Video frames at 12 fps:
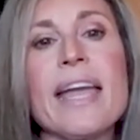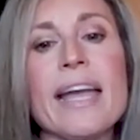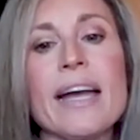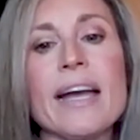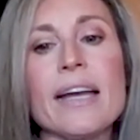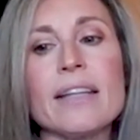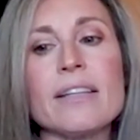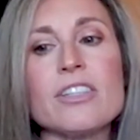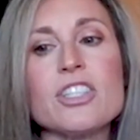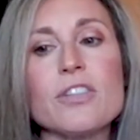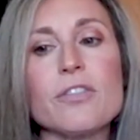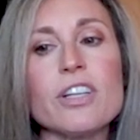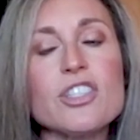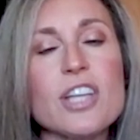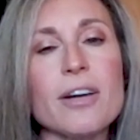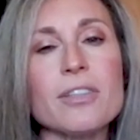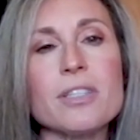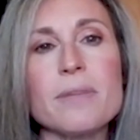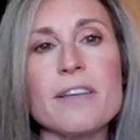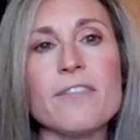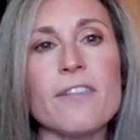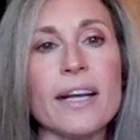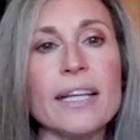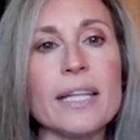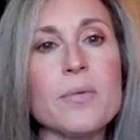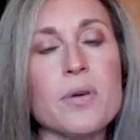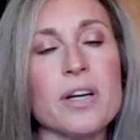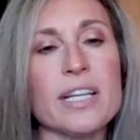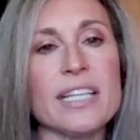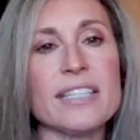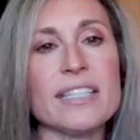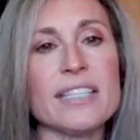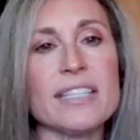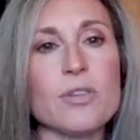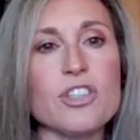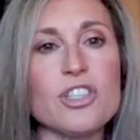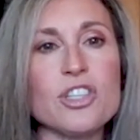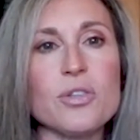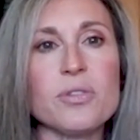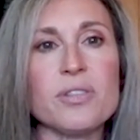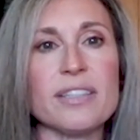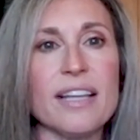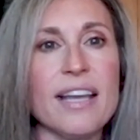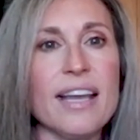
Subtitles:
And she reached out to me finally wanting to do a shoot.